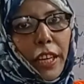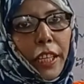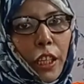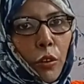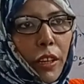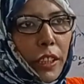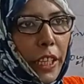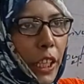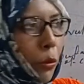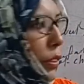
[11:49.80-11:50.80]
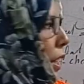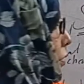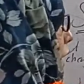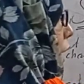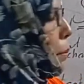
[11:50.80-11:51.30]
the hero and the heroines,
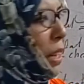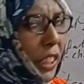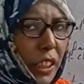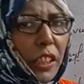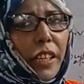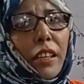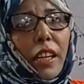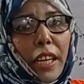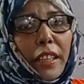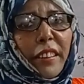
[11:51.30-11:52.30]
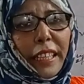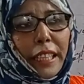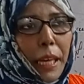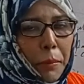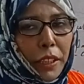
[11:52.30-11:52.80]
have the dimensioning,
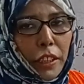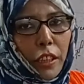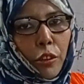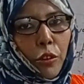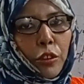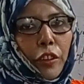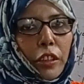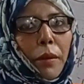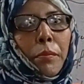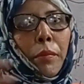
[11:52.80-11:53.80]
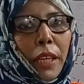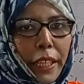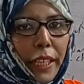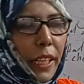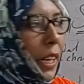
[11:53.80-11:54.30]
3-dimension roles or the
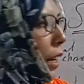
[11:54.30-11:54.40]
multi